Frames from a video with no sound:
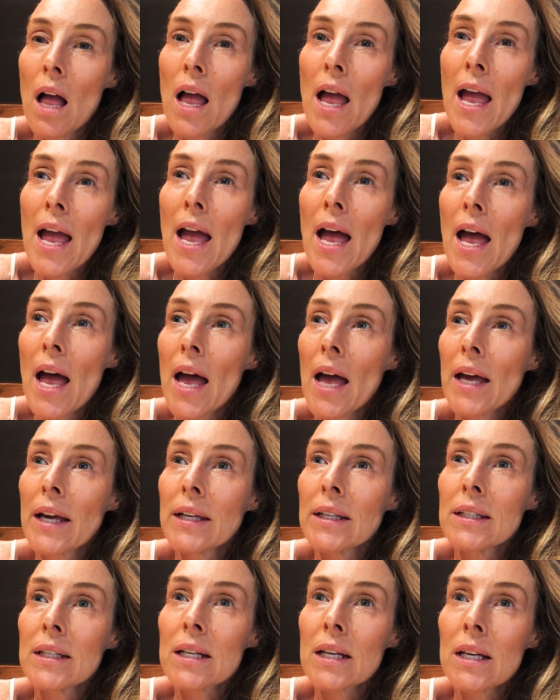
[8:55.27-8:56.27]

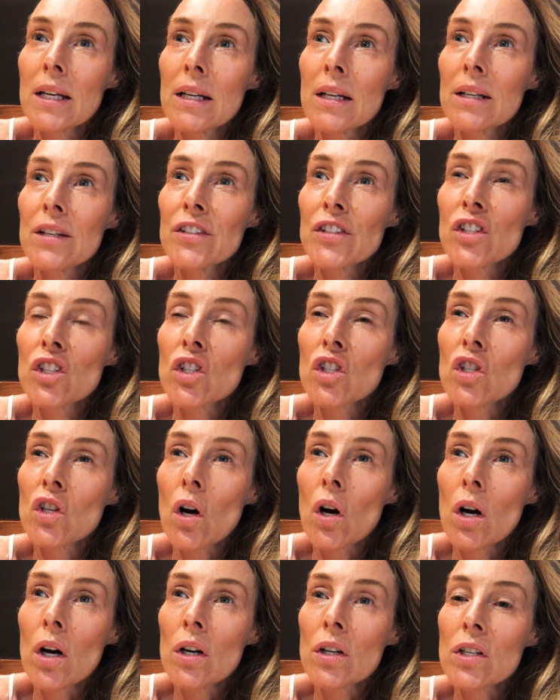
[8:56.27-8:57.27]
and
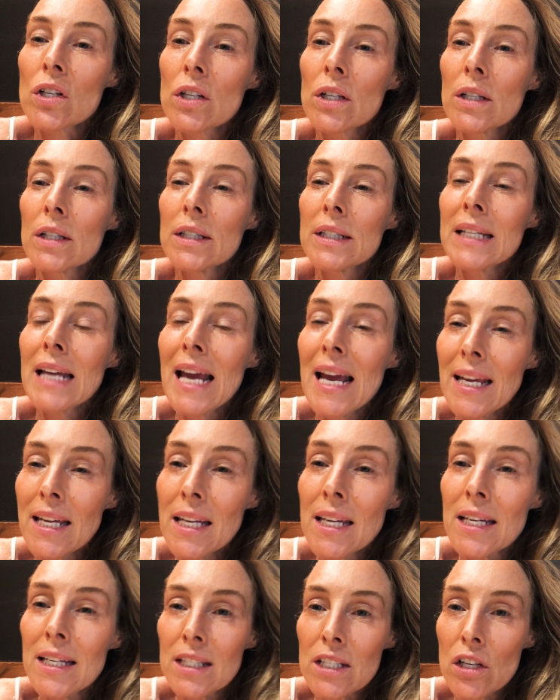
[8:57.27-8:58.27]
start
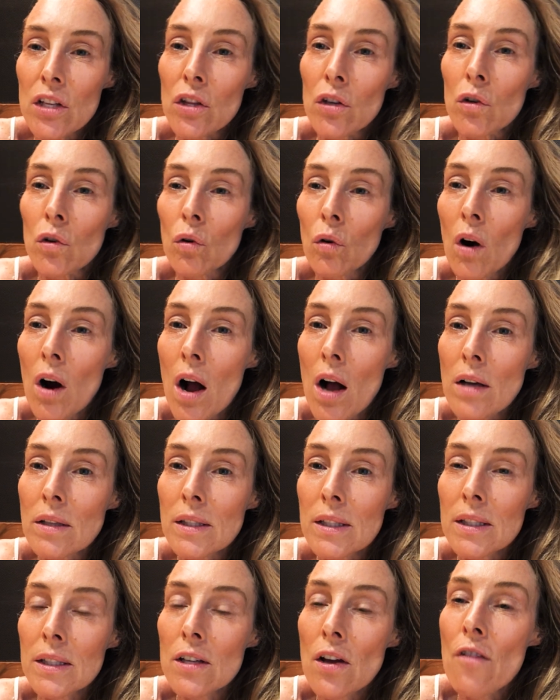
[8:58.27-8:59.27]
taking it to the
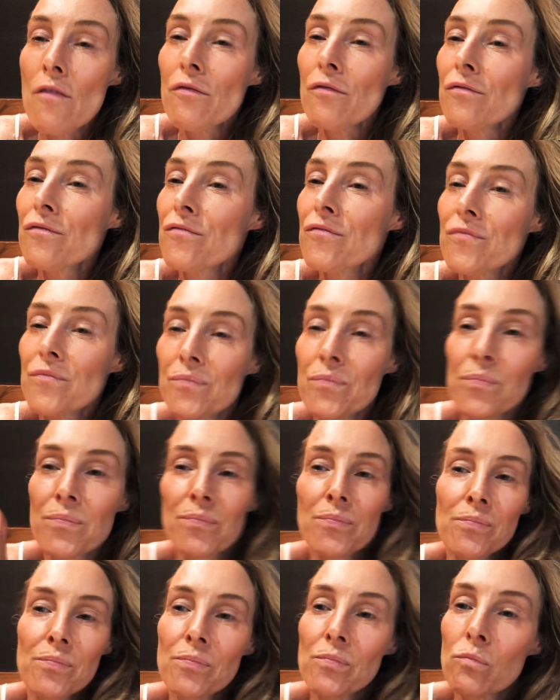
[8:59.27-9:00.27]
cross
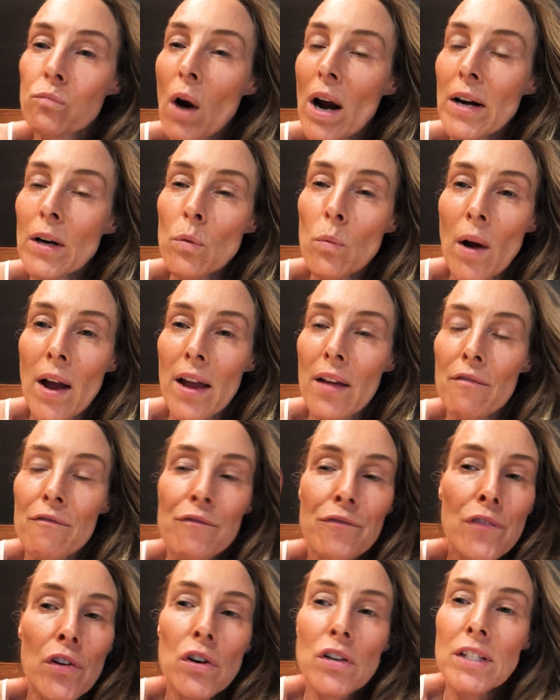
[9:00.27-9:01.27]
right away,
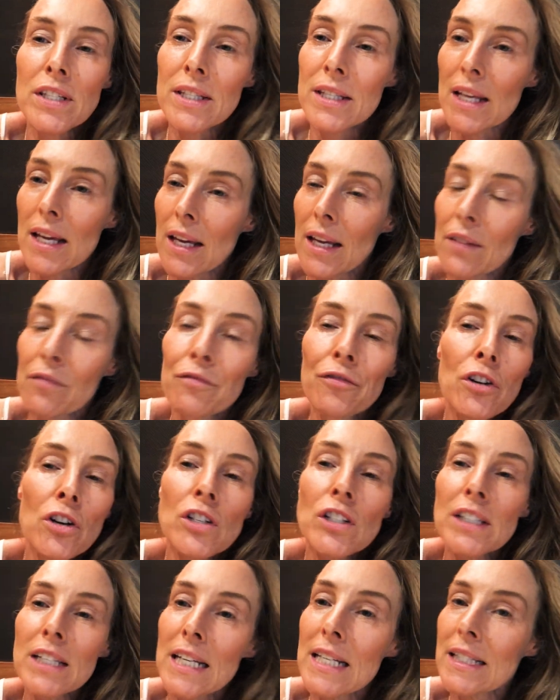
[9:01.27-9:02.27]
first thing,
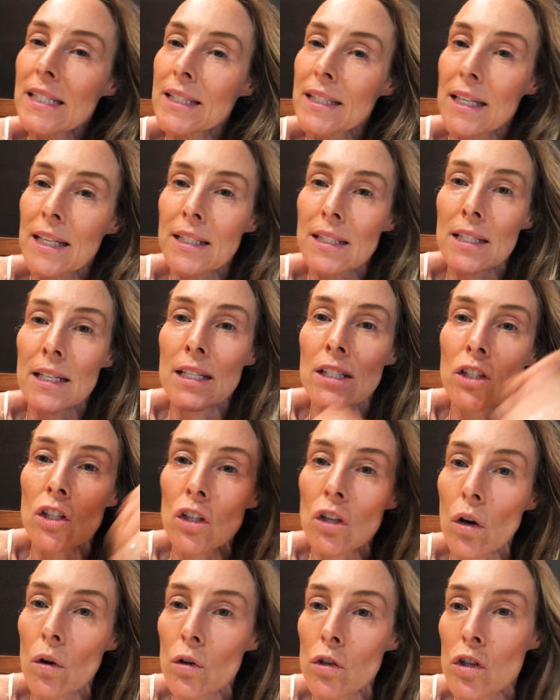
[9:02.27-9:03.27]
first instinct is
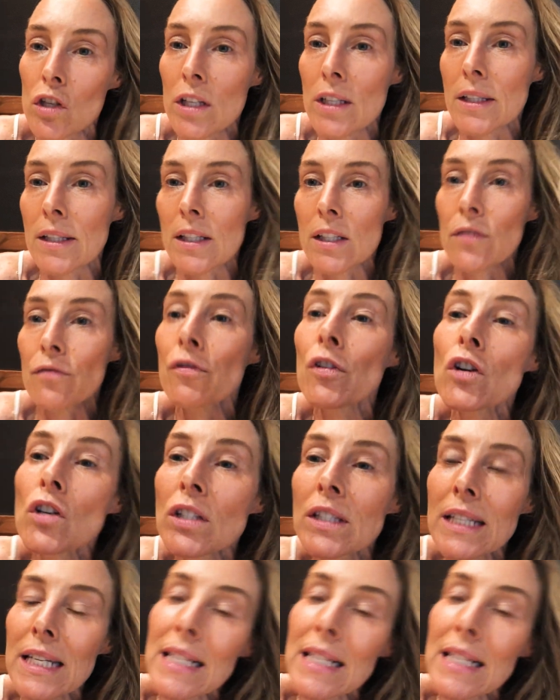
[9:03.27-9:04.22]
to go to Jesus. First